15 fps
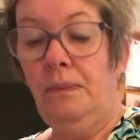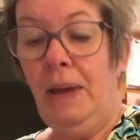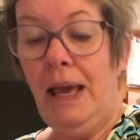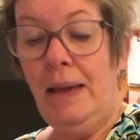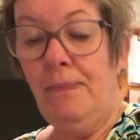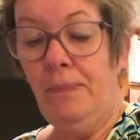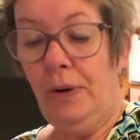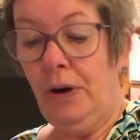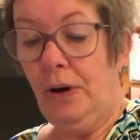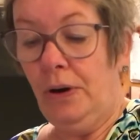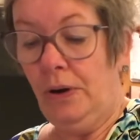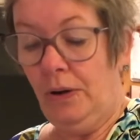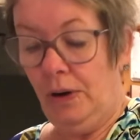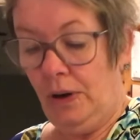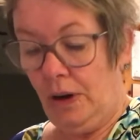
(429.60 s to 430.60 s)

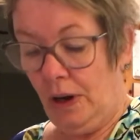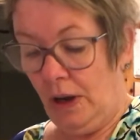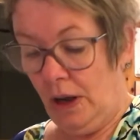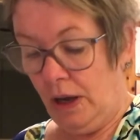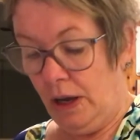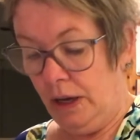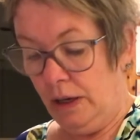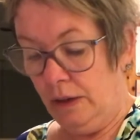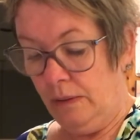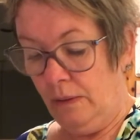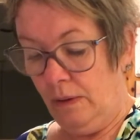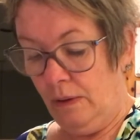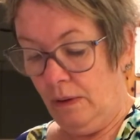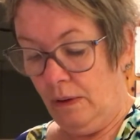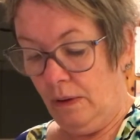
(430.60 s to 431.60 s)
paper
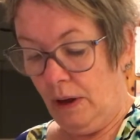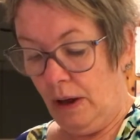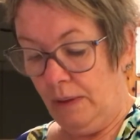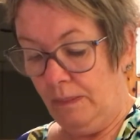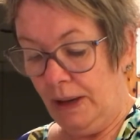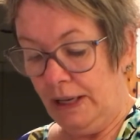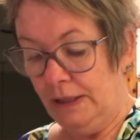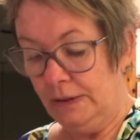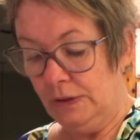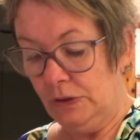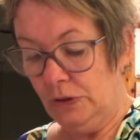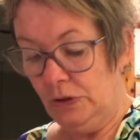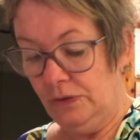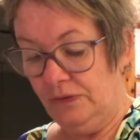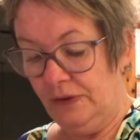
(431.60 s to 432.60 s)
on my
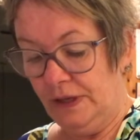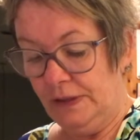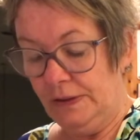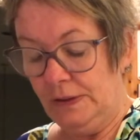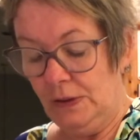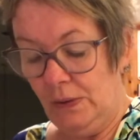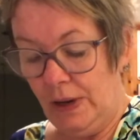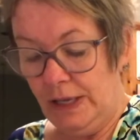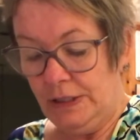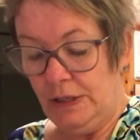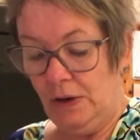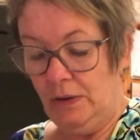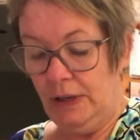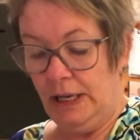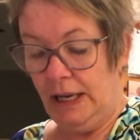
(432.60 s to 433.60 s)
surface so I
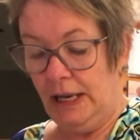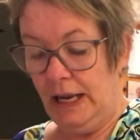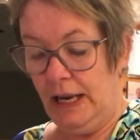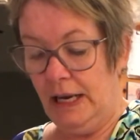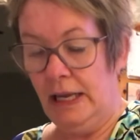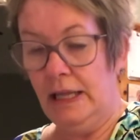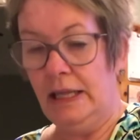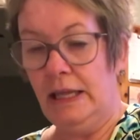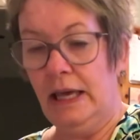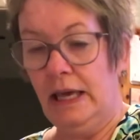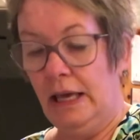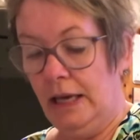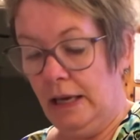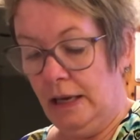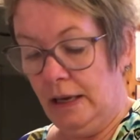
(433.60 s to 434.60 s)
don't get
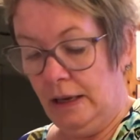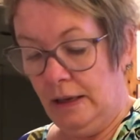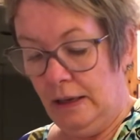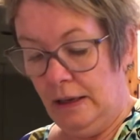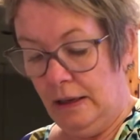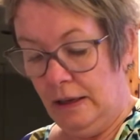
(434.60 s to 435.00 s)
anything,